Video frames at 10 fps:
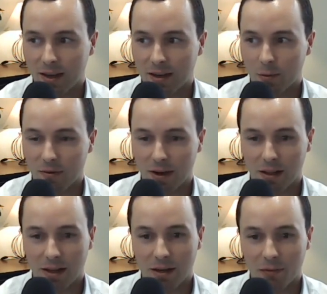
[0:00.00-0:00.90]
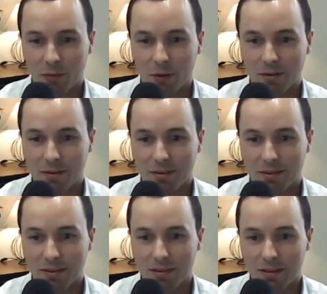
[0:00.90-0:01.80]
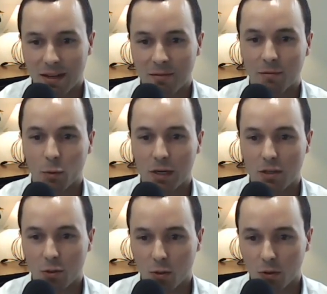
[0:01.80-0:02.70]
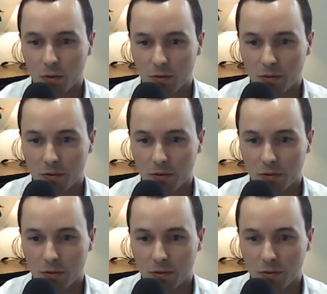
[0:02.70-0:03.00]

know we've had a lot of different influential